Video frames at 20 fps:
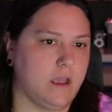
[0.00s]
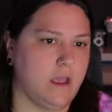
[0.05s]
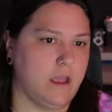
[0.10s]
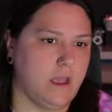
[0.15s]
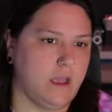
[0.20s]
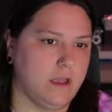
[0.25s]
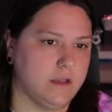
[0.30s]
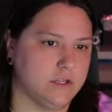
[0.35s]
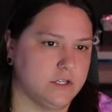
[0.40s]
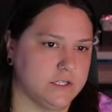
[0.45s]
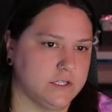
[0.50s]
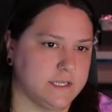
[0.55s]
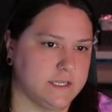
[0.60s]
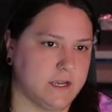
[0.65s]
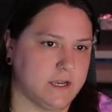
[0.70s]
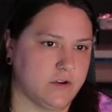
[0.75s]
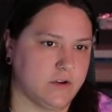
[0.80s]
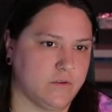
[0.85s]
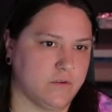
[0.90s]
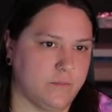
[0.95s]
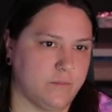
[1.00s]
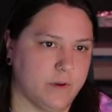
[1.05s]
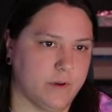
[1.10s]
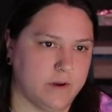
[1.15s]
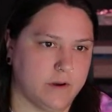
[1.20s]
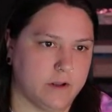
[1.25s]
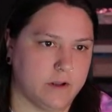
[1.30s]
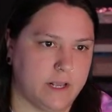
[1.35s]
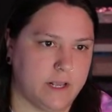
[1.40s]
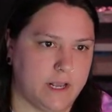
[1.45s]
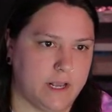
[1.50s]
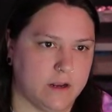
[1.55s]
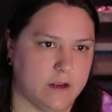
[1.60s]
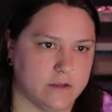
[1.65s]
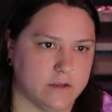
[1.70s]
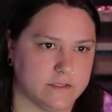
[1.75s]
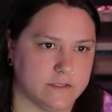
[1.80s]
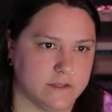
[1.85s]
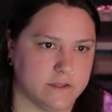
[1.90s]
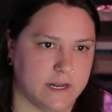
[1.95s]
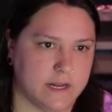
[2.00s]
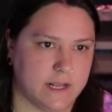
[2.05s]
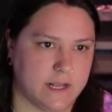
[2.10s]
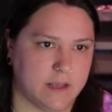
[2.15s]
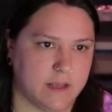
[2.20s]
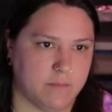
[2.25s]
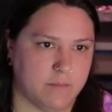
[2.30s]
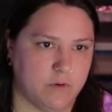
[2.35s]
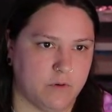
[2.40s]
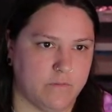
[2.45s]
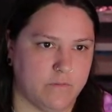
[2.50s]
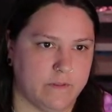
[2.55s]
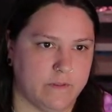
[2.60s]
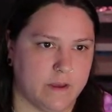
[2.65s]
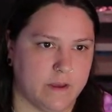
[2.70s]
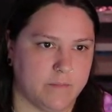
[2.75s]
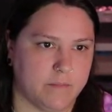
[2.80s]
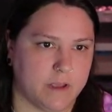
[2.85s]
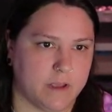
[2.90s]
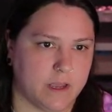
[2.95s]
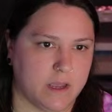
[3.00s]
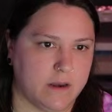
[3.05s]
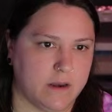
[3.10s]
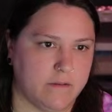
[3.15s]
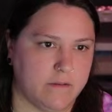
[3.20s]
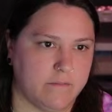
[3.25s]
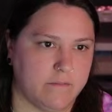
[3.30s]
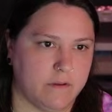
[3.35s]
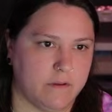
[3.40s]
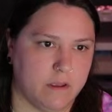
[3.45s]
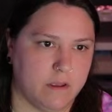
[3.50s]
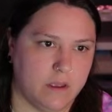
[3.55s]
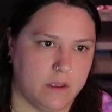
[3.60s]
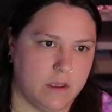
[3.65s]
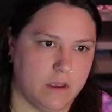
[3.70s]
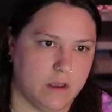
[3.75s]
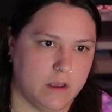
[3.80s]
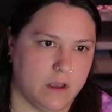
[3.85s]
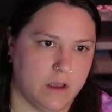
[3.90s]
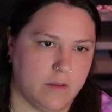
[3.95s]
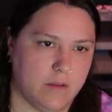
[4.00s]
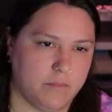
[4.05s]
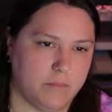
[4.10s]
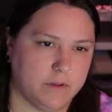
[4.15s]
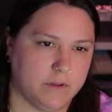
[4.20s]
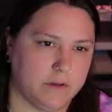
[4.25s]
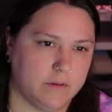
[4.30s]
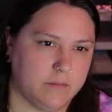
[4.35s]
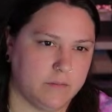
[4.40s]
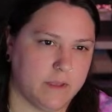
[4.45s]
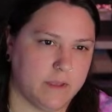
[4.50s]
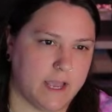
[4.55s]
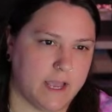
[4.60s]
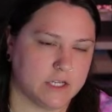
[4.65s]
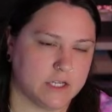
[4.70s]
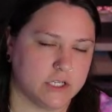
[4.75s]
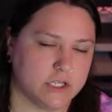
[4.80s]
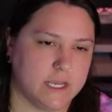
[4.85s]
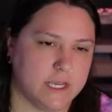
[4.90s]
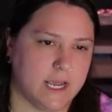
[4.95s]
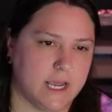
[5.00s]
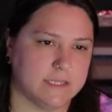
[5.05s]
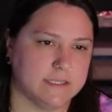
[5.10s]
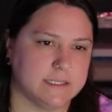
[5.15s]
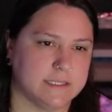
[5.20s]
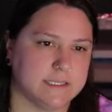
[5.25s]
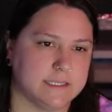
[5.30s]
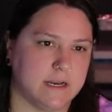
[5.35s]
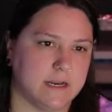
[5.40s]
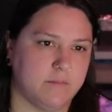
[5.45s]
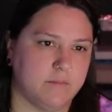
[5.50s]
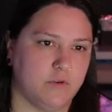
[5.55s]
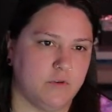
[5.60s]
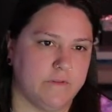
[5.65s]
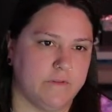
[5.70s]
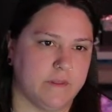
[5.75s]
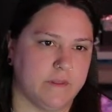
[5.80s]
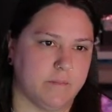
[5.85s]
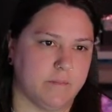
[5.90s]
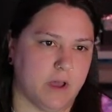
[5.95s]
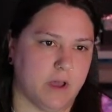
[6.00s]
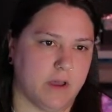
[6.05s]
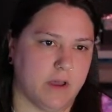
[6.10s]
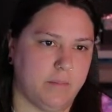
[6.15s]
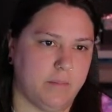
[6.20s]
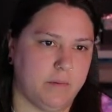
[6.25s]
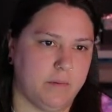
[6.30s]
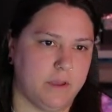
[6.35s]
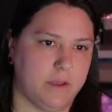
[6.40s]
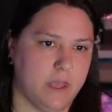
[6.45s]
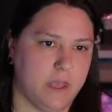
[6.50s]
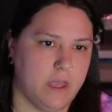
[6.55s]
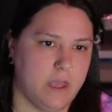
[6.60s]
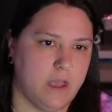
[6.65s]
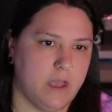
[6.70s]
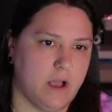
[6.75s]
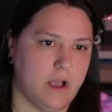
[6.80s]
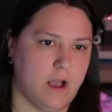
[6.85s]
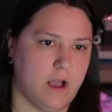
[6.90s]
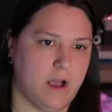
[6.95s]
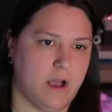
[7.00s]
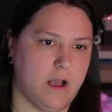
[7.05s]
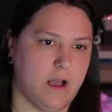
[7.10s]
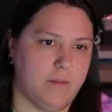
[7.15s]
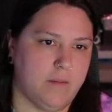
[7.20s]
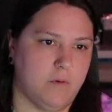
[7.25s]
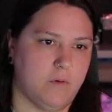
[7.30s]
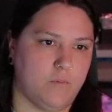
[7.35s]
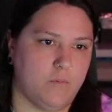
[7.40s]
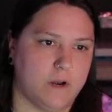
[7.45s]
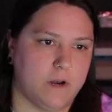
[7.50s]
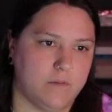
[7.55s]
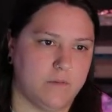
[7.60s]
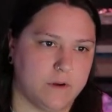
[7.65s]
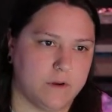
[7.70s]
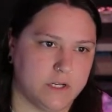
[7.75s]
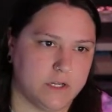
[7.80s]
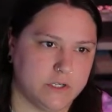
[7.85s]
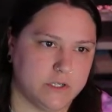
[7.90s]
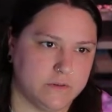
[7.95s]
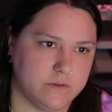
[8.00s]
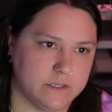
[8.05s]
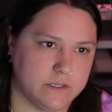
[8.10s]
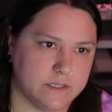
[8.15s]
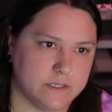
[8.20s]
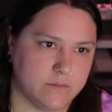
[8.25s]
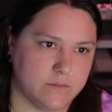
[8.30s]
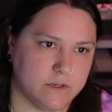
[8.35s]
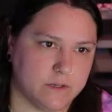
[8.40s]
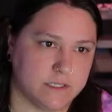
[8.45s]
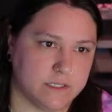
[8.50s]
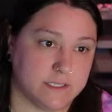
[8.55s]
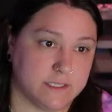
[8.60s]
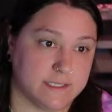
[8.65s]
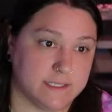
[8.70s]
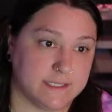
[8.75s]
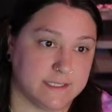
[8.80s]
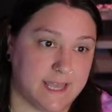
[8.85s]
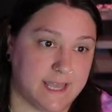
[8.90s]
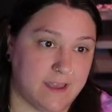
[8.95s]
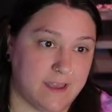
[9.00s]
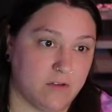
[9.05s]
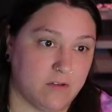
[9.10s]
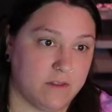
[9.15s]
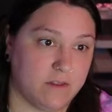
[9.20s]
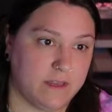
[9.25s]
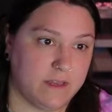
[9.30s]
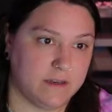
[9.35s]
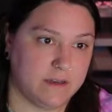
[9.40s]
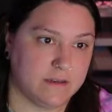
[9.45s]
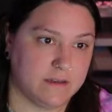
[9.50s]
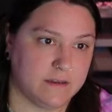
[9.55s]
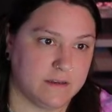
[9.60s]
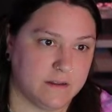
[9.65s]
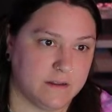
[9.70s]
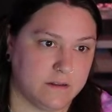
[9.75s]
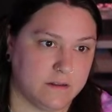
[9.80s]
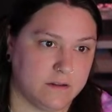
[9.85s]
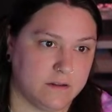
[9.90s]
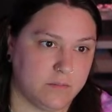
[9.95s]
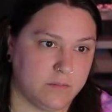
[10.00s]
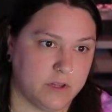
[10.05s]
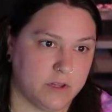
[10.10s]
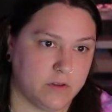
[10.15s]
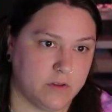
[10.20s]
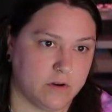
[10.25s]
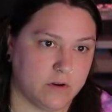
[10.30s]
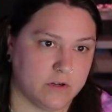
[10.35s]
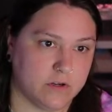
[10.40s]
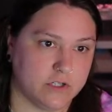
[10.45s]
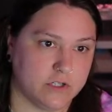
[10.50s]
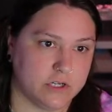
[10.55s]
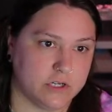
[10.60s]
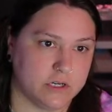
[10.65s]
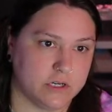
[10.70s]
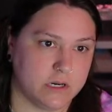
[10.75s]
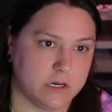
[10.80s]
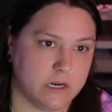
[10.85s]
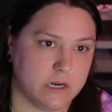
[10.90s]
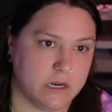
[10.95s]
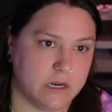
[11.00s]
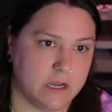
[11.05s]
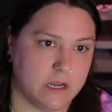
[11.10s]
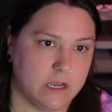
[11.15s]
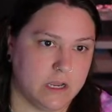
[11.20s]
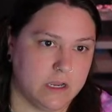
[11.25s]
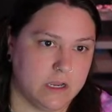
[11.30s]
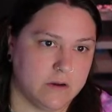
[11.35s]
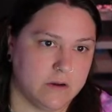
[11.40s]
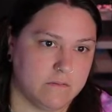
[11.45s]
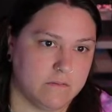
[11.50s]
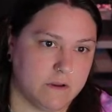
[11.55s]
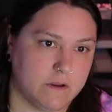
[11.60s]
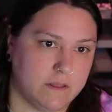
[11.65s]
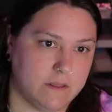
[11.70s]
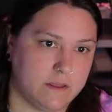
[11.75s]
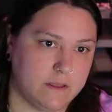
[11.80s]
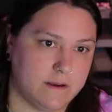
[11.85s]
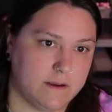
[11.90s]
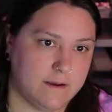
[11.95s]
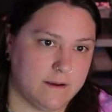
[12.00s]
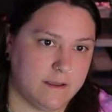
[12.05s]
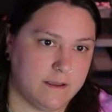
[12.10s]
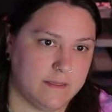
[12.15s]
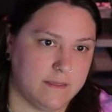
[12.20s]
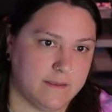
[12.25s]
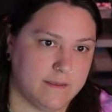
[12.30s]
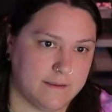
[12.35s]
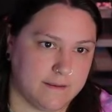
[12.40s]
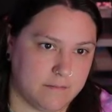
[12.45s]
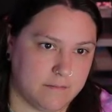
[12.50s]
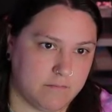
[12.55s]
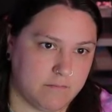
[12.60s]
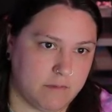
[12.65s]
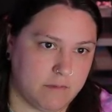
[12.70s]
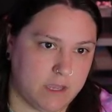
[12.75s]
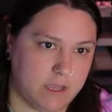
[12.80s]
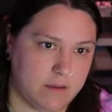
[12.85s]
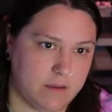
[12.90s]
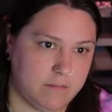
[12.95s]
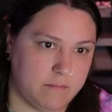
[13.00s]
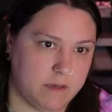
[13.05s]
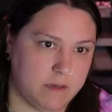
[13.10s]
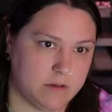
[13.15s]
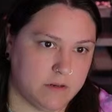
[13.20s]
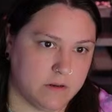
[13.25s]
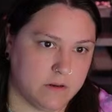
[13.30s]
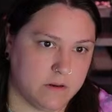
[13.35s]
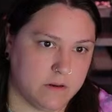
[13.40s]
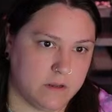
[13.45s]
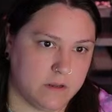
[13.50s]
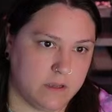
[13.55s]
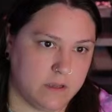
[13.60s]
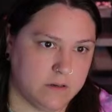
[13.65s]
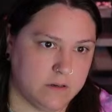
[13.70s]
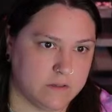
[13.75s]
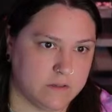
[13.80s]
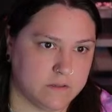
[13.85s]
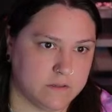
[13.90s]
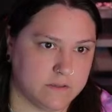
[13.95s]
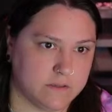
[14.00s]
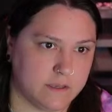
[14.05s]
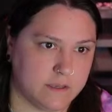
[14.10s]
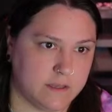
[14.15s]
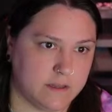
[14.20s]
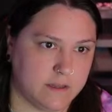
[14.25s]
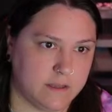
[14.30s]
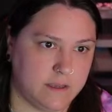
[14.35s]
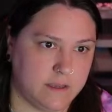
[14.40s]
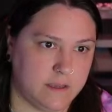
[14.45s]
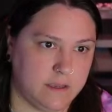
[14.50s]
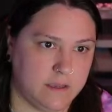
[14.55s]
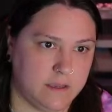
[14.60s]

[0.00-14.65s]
and just hit group under here so that I can move them kind of up a little bit. Actually, instead of moving them up, what I want to do is I want to scale it a little bit larger right there, and then maybe turn it slightly